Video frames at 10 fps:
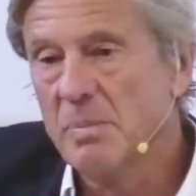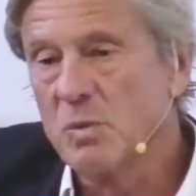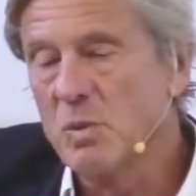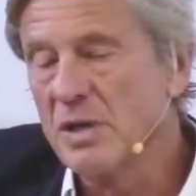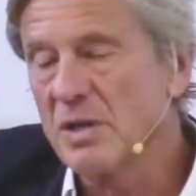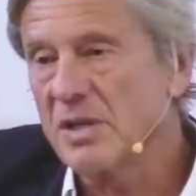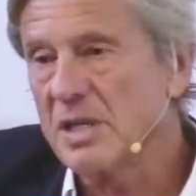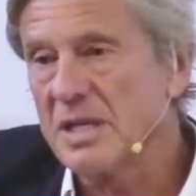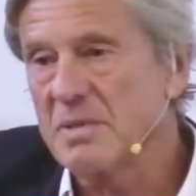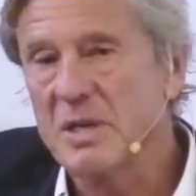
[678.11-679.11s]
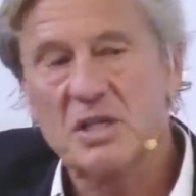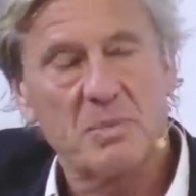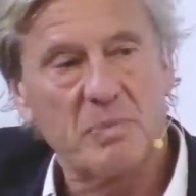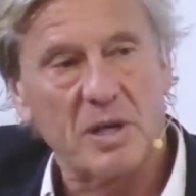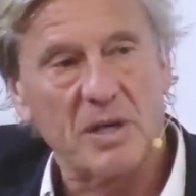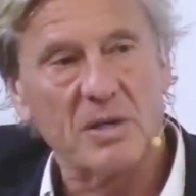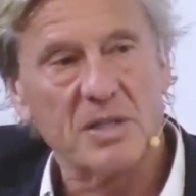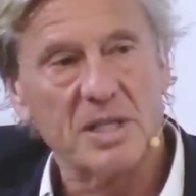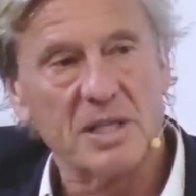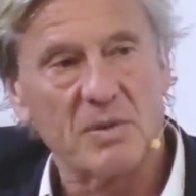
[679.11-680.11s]
But we're not as much a
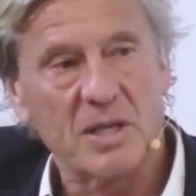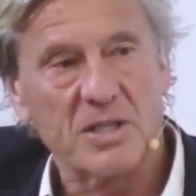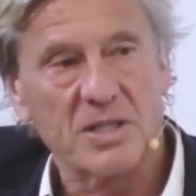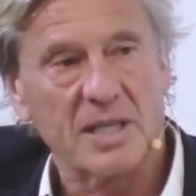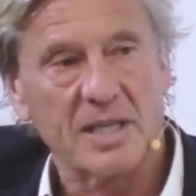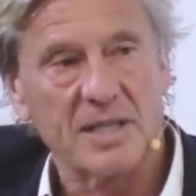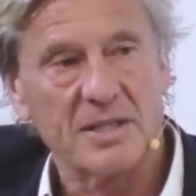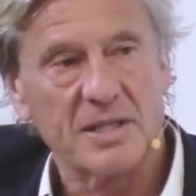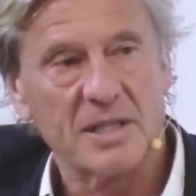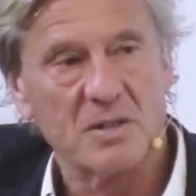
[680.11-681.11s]
priority in Russia's eyes